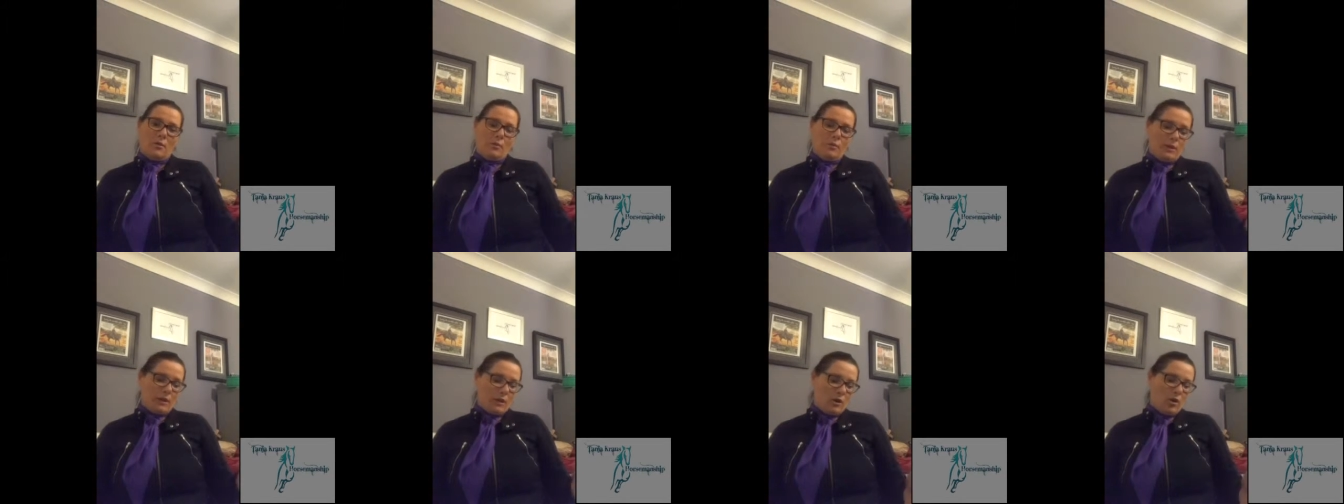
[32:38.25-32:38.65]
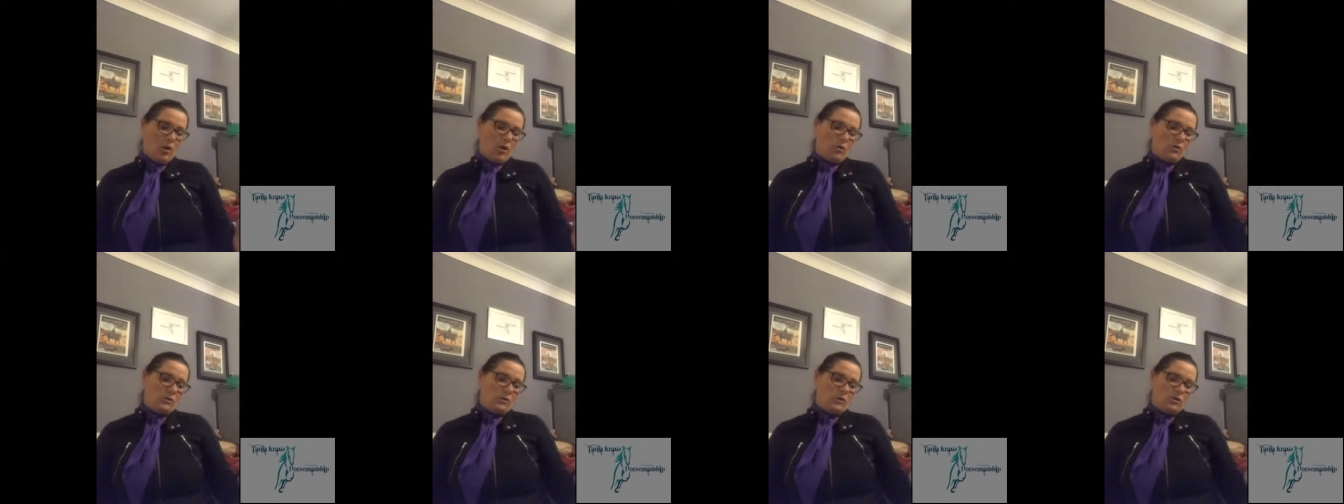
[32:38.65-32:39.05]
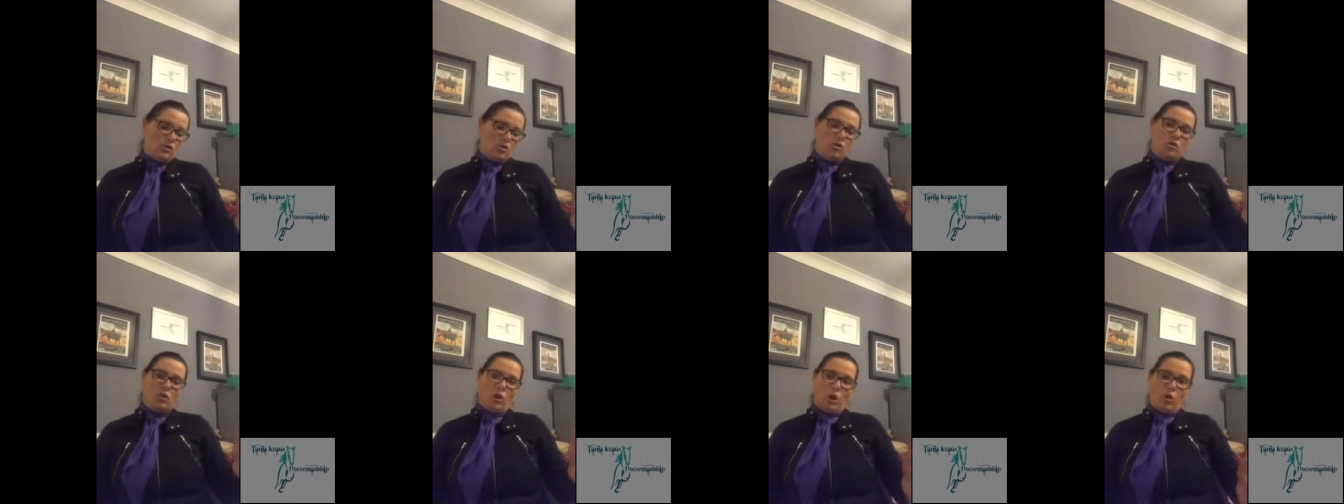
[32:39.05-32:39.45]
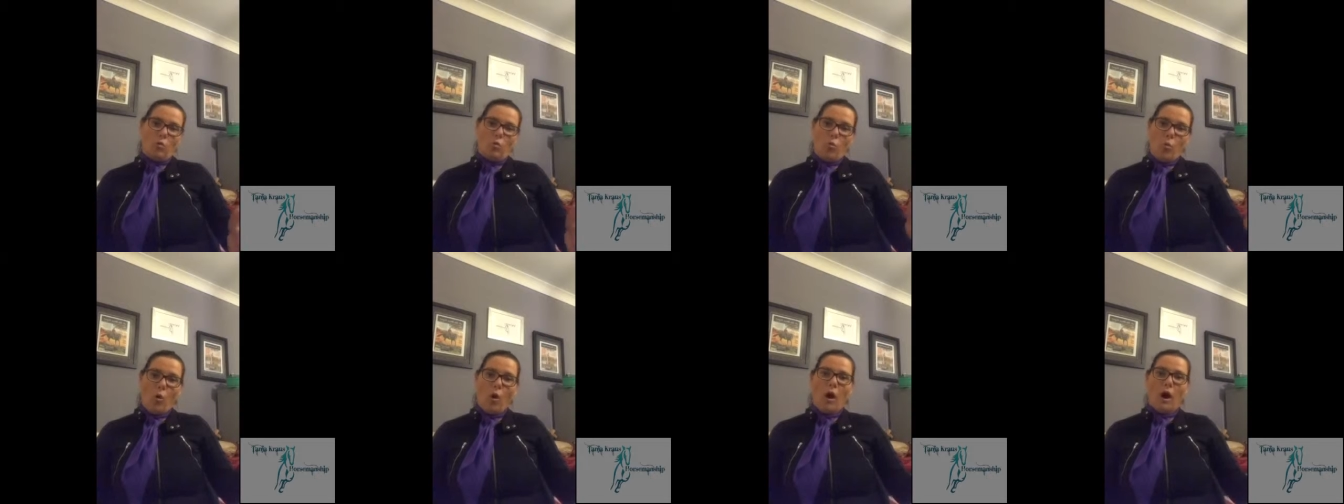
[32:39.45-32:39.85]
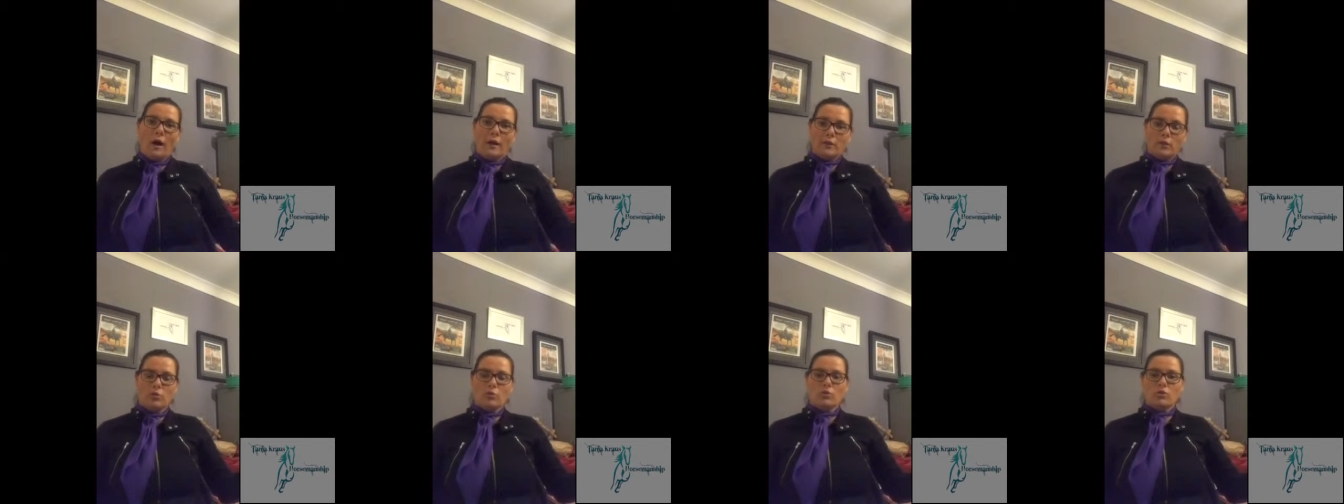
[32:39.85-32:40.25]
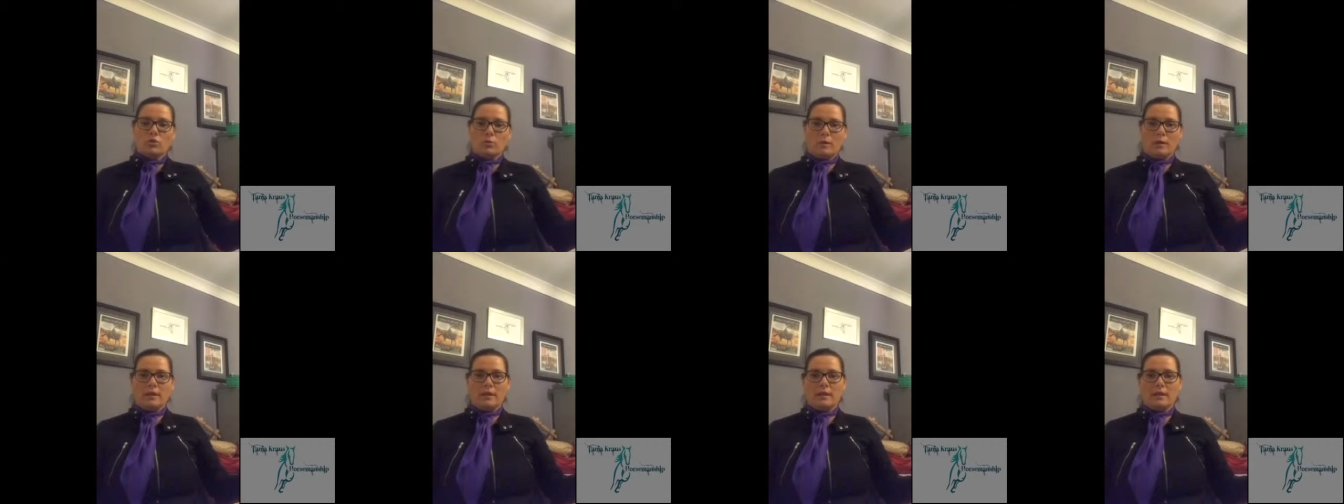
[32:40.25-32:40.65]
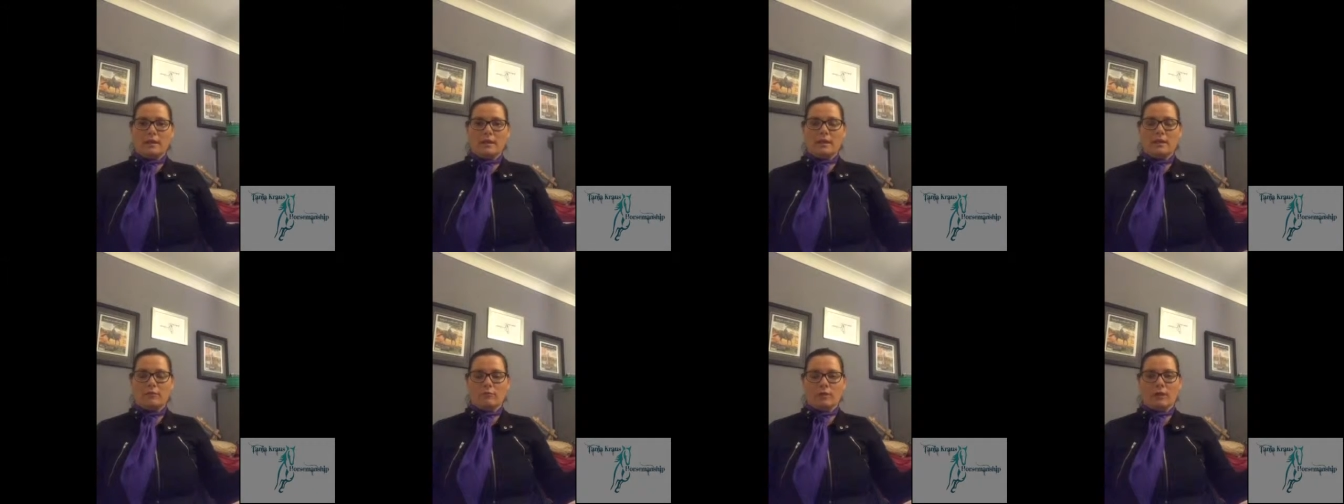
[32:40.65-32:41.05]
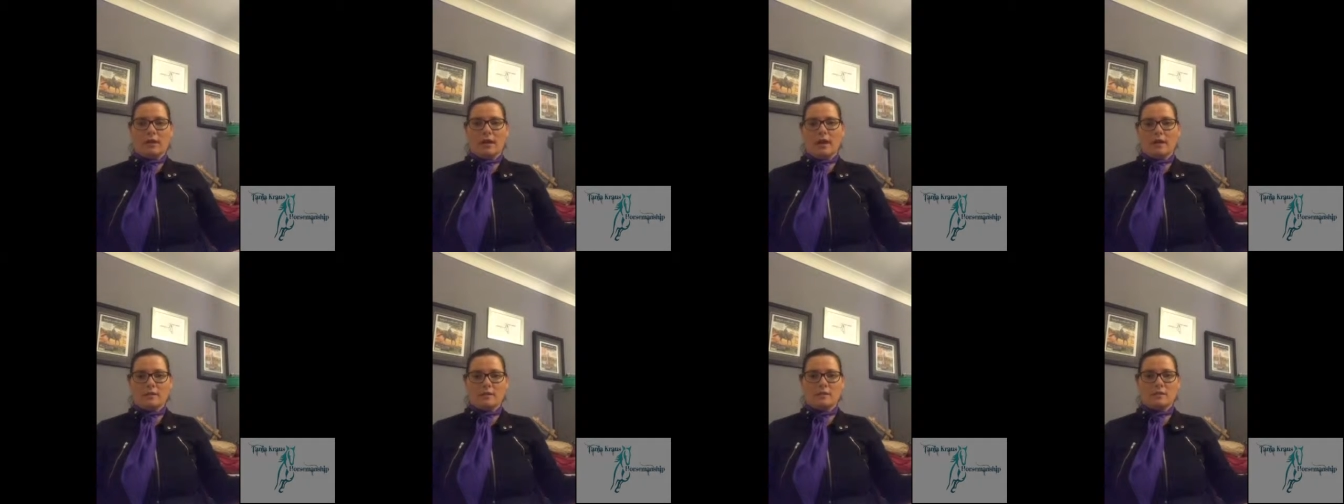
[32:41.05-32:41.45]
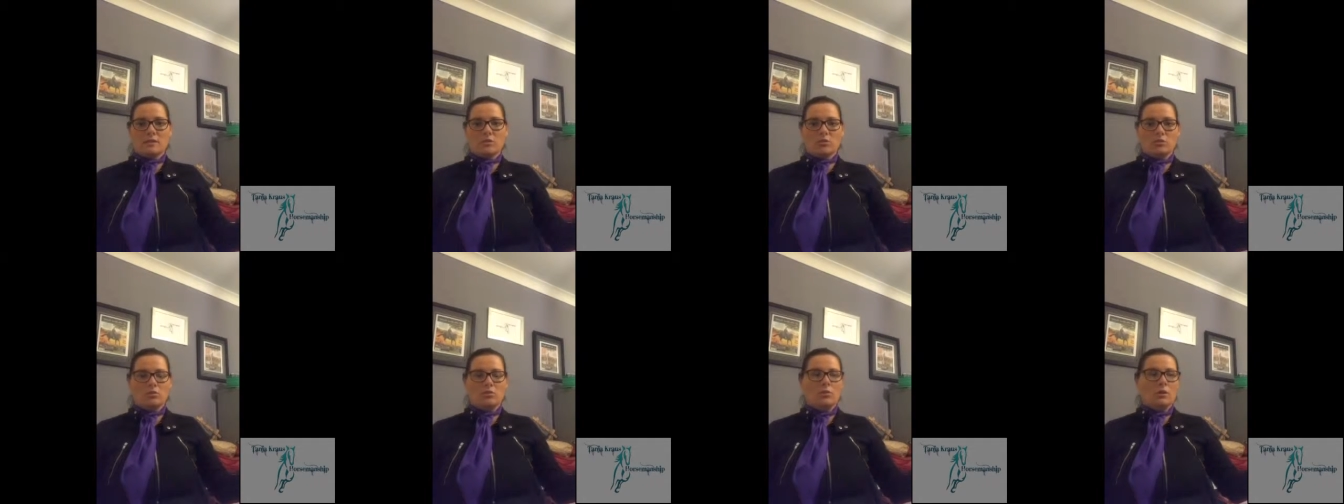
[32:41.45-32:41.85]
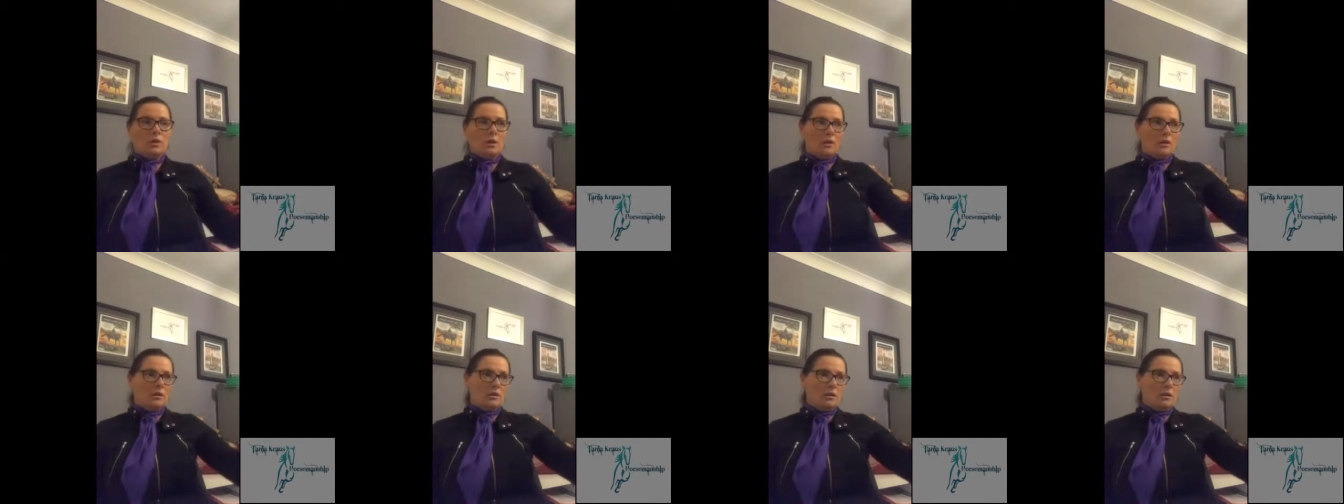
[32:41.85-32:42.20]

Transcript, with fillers: because you know why you're doing it in regards to